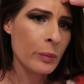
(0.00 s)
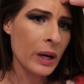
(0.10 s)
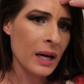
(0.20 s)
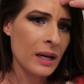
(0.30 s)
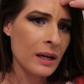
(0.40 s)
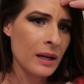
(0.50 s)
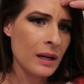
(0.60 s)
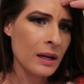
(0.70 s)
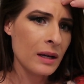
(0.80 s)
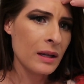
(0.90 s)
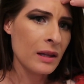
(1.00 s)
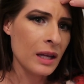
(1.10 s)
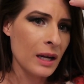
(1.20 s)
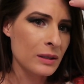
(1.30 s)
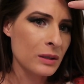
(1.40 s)
But
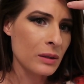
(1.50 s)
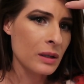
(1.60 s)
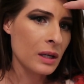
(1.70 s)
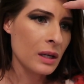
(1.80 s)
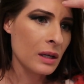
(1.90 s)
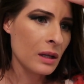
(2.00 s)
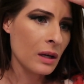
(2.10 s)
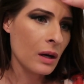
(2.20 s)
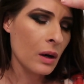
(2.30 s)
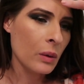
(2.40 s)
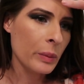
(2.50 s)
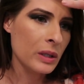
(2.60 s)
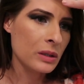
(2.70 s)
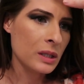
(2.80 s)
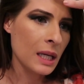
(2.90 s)
then I started thinking like, oh,
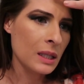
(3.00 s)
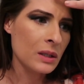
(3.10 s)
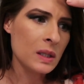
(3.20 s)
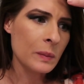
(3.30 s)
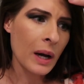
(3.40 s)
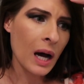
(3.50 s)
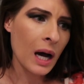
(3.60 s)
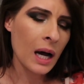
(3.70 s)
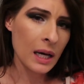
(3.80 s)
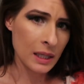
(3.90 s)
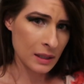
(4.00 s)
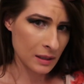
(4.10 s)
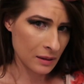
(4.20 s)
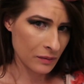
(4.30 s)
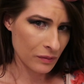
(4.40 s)
but you're 10 years behind.